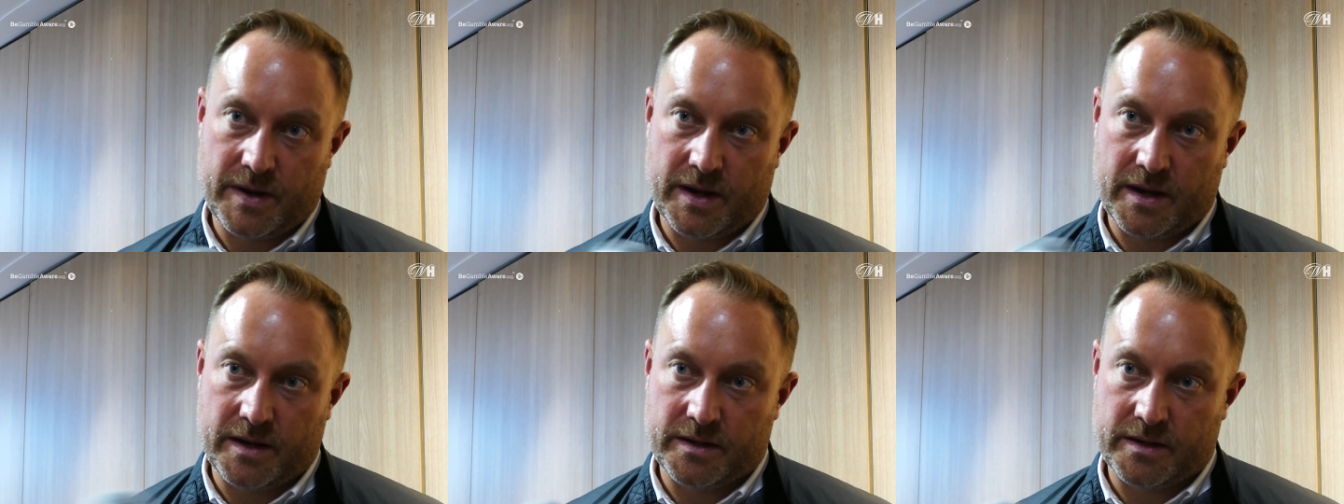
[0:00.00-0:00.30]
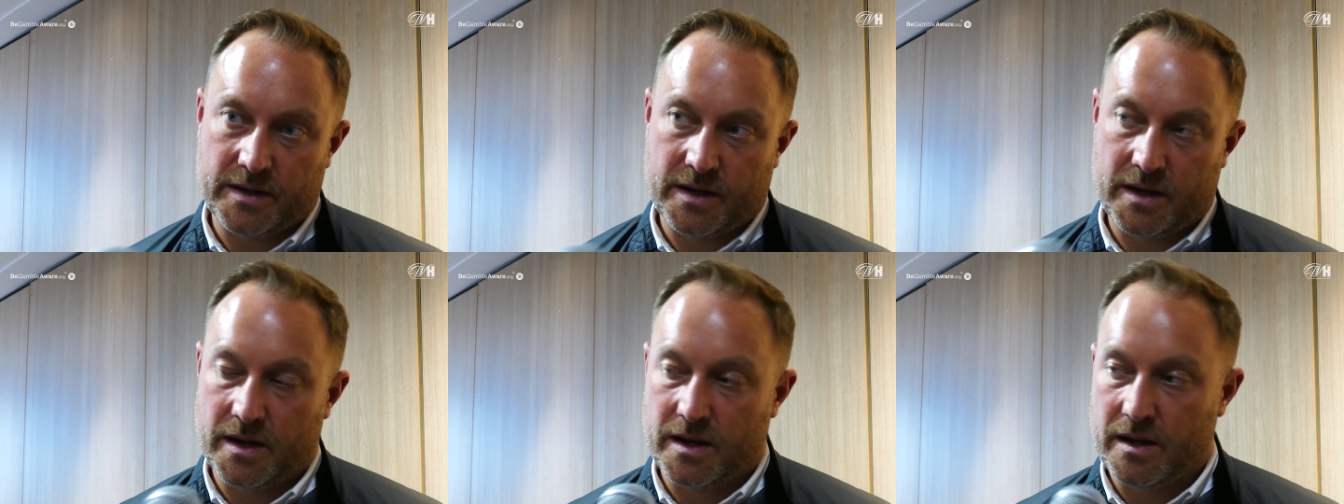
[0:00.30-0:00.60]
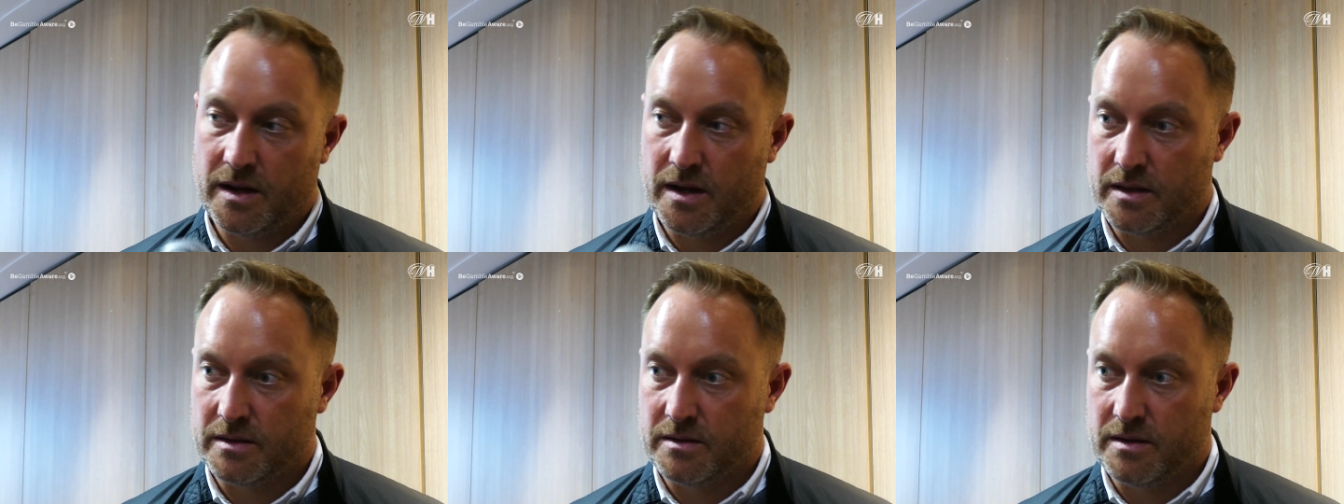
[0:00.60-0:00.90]
And
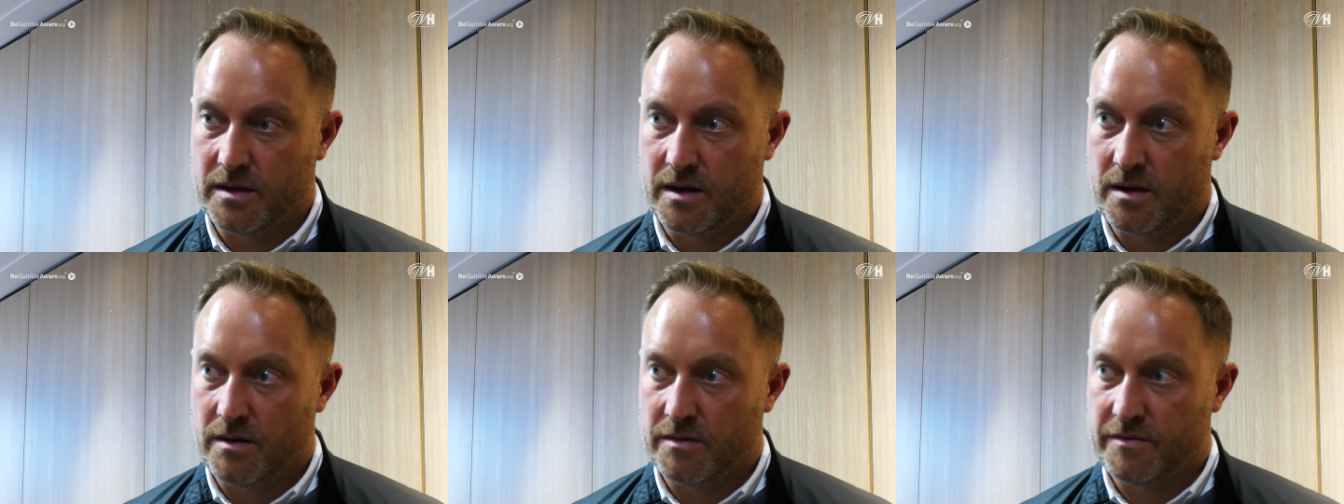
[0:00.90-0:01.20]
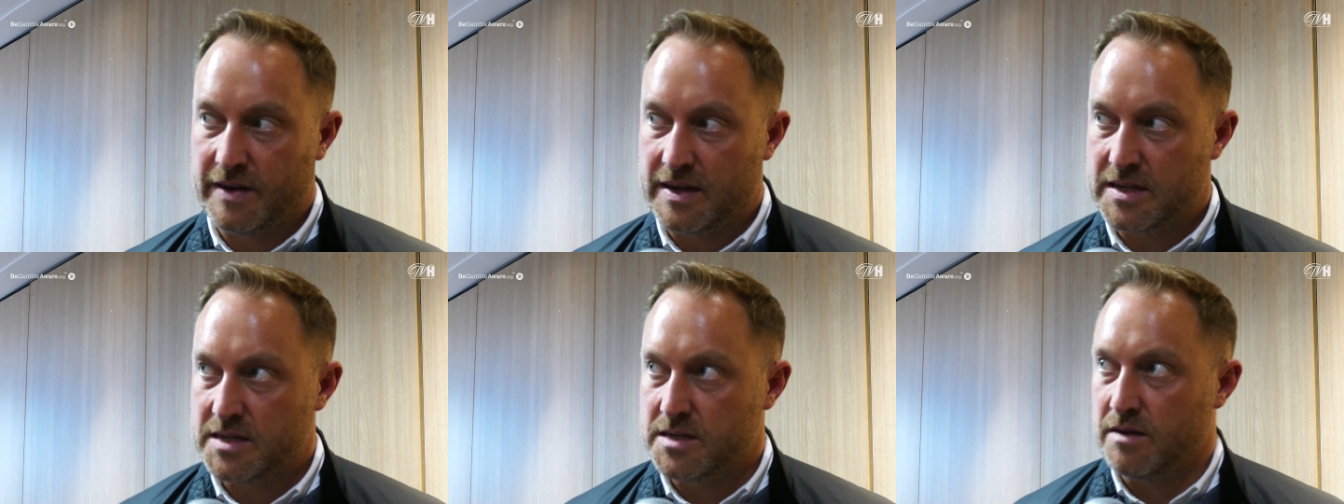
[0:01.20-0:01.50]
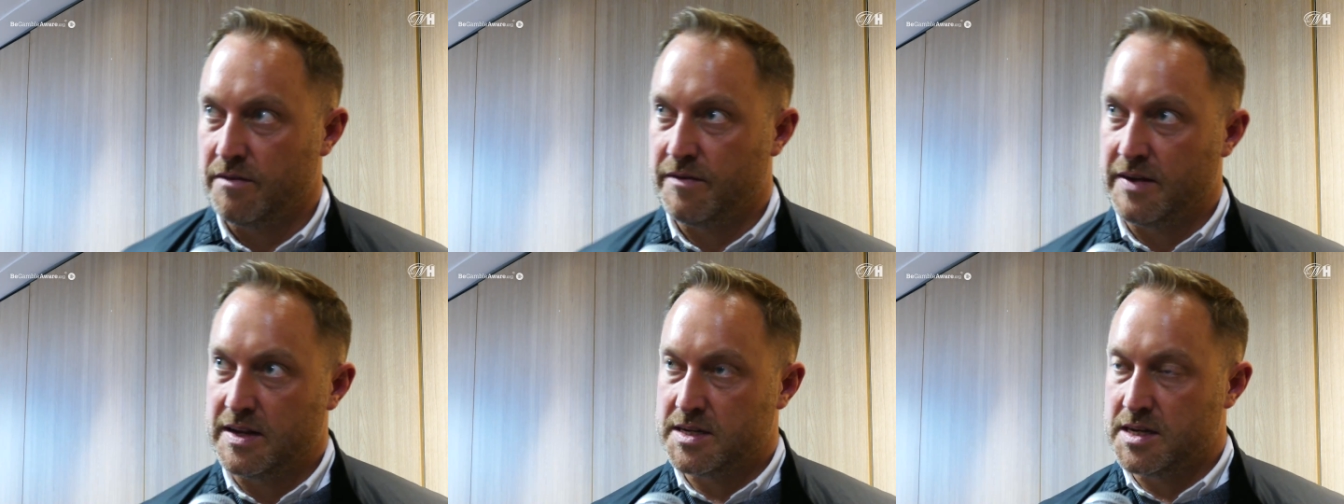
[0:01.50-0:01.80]
I
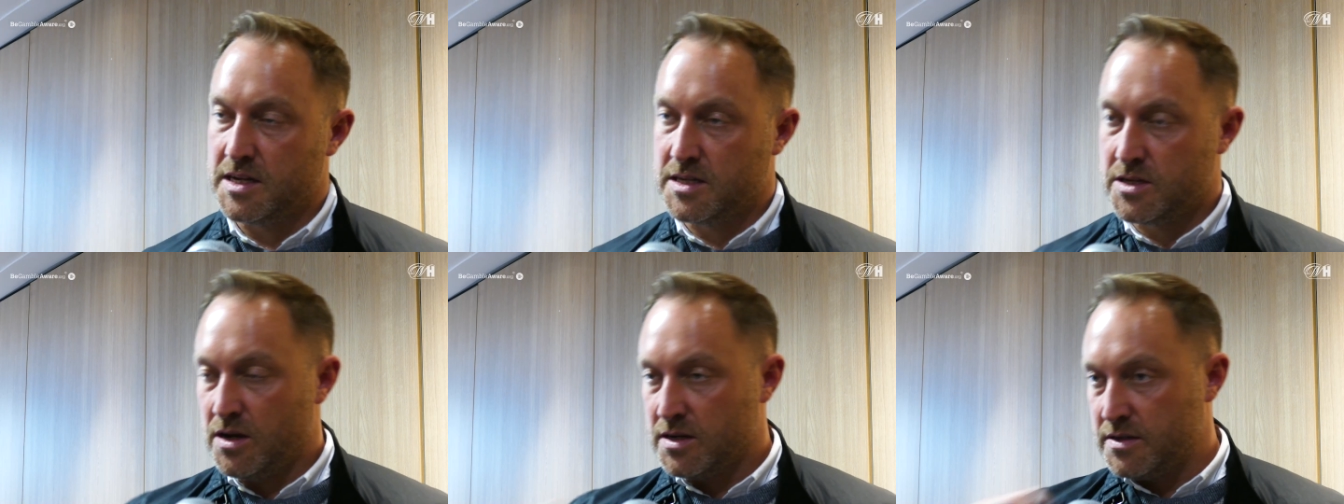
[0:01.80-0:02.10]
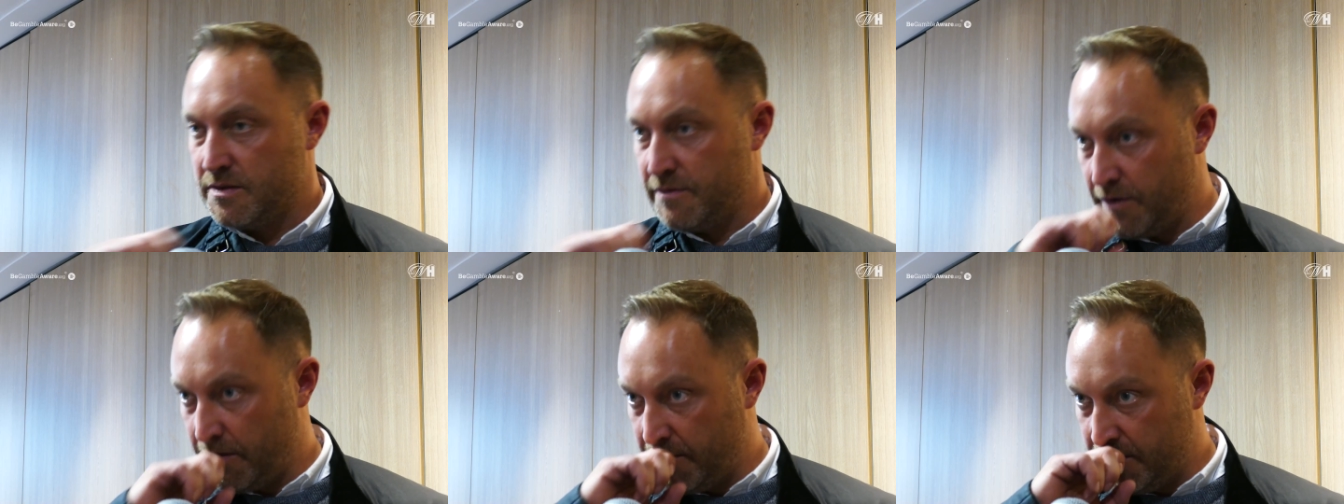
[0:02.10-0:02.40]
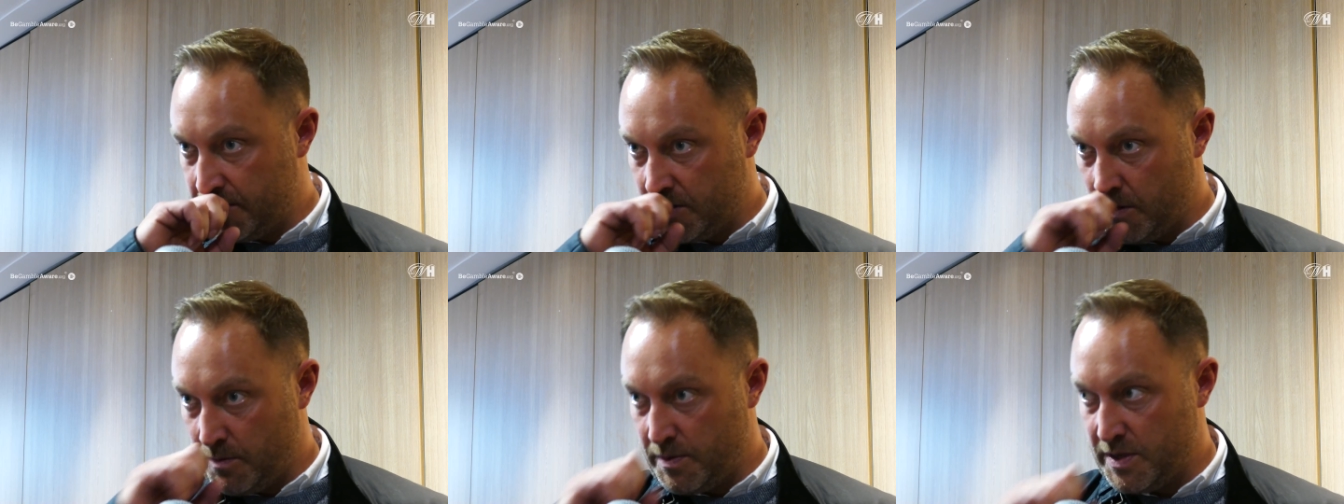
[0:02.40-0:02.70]
fancy a Tyson
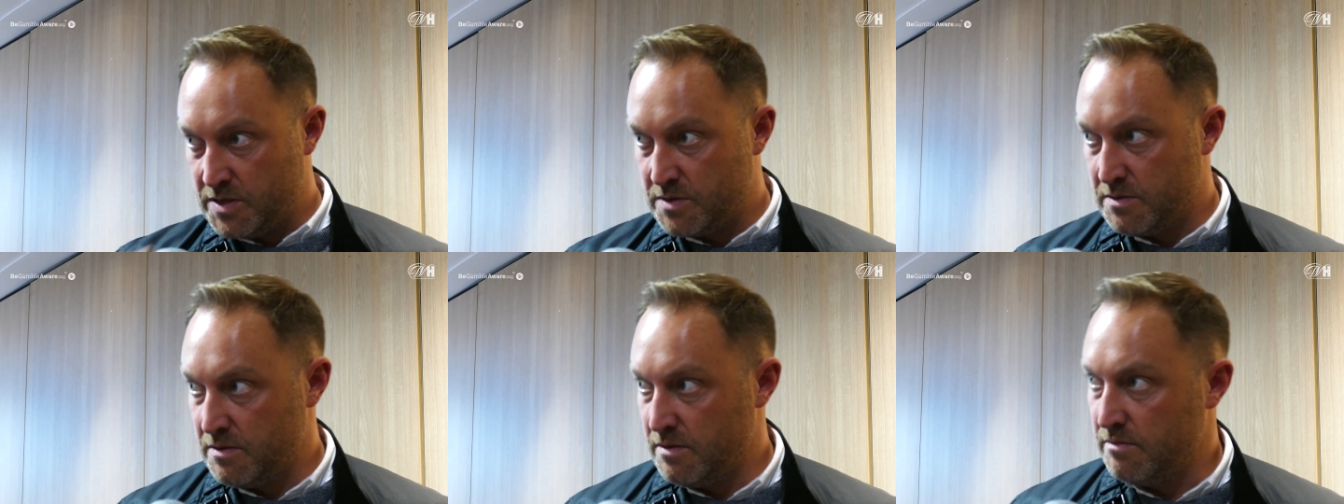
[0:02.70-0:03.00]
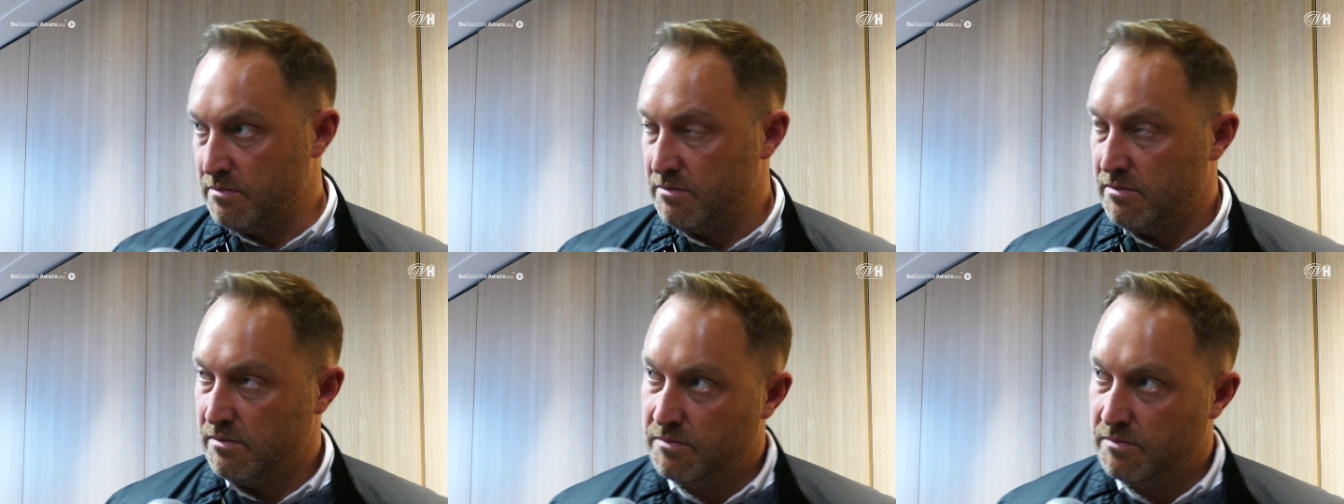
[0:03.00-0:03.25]
Fury stoppage